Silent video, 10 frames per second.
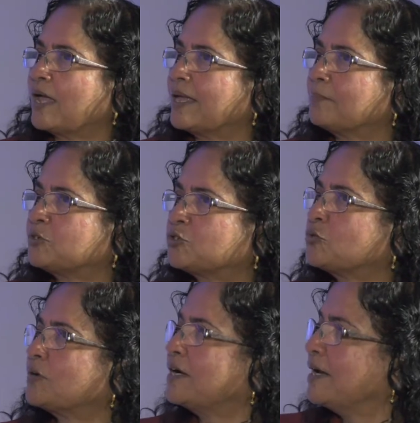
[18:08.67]
And I'm
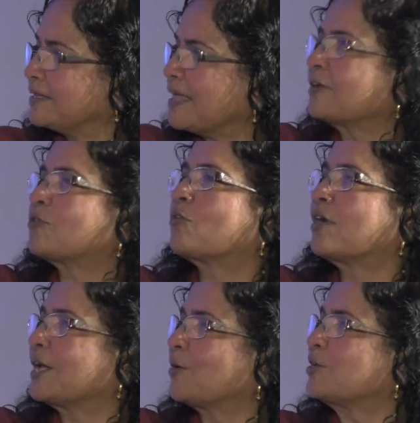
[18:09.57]
sure that
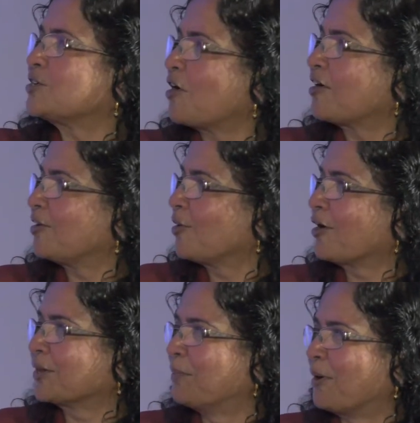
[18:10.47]
Corrado can talk a
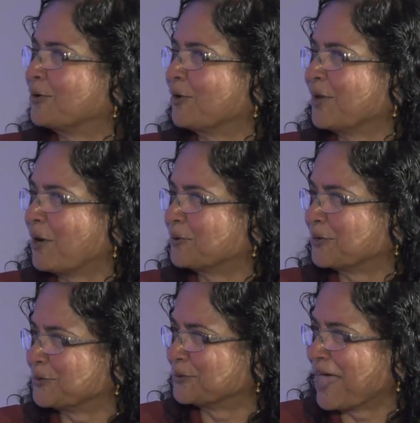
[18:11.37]
lot about on how
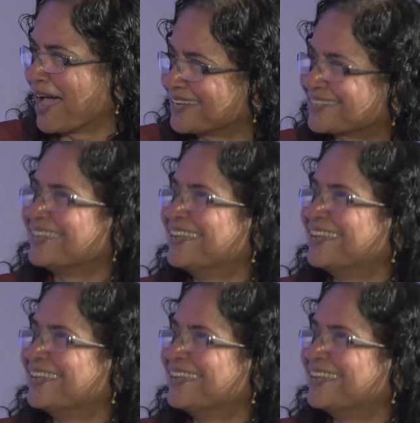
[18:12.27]
to do that.